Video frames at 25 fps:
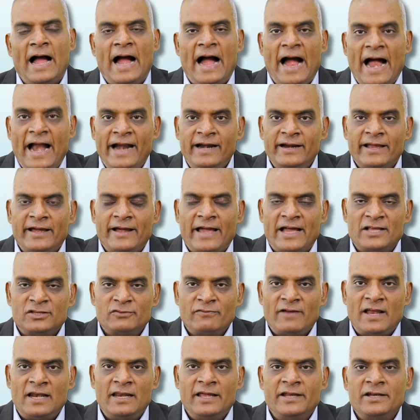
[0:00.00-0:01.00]
and as
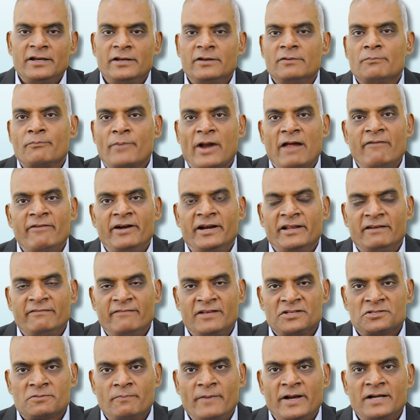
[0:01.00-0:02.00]
well in private
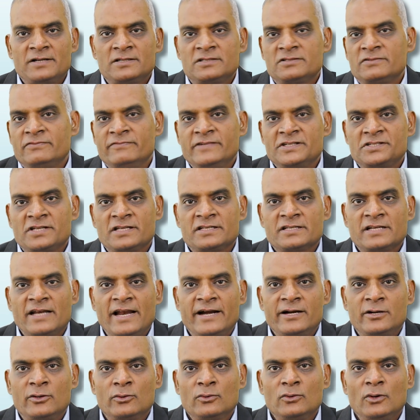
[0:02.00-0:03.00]
investments, which has
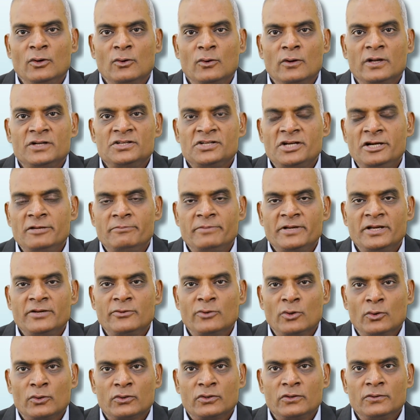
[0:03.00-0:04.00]
led to lower GDP
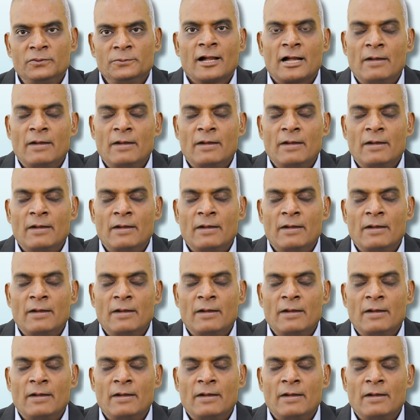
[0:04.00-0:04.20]
growth.